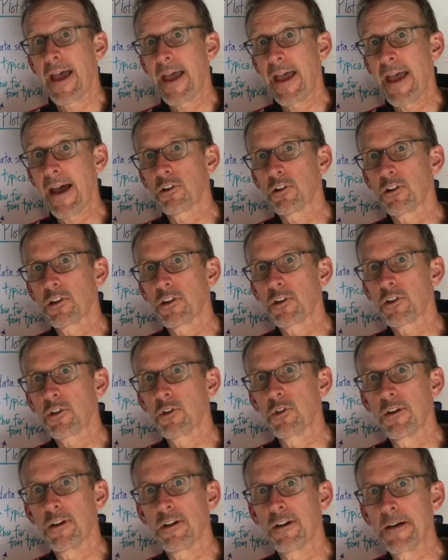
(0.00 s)
Have a
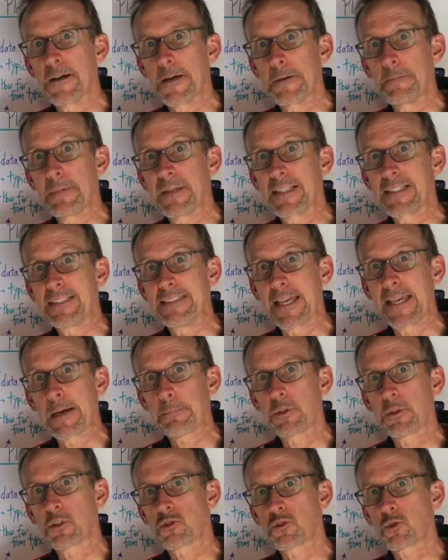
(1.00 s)
little
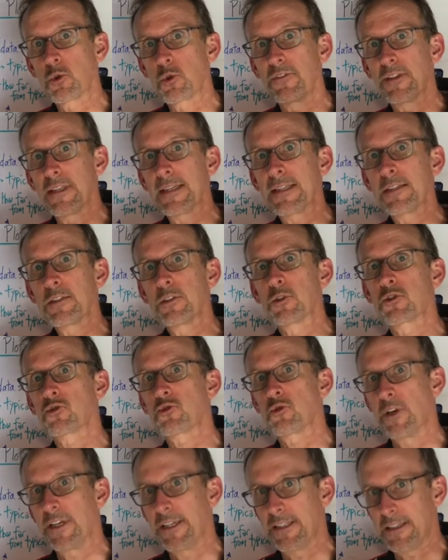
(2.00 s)
example to sort of
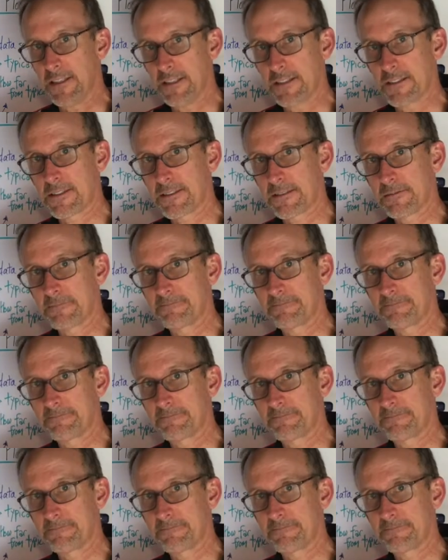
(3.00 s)
illustrate this.